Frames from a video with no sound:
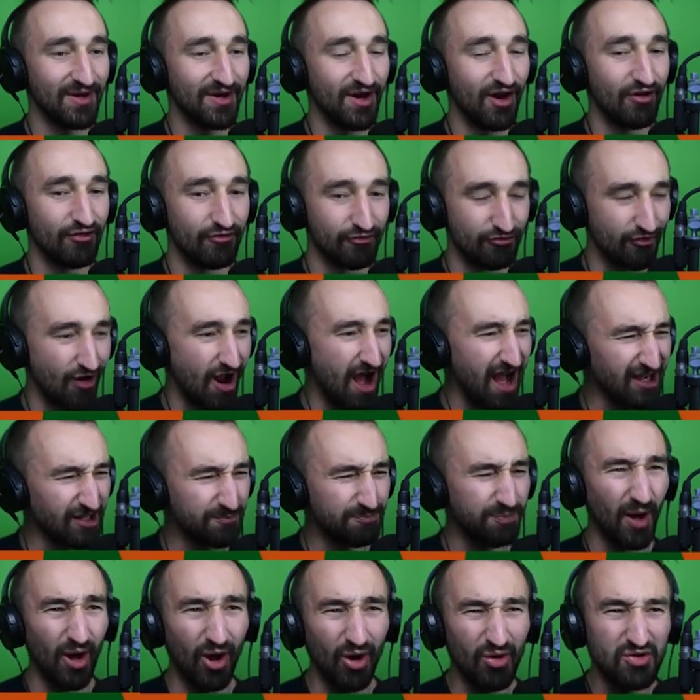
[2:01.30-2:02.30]
bun, a
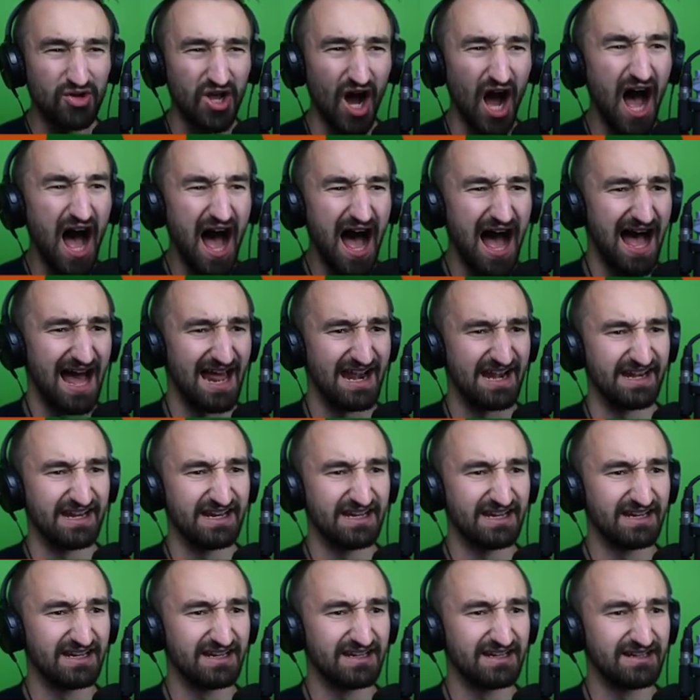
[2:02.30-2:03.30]
rock bun. Oh God.
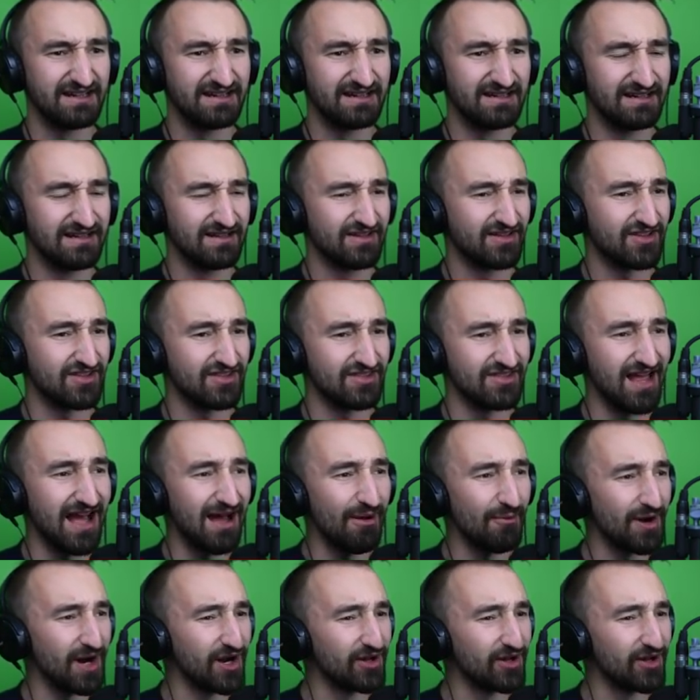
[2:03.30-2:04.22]
It's not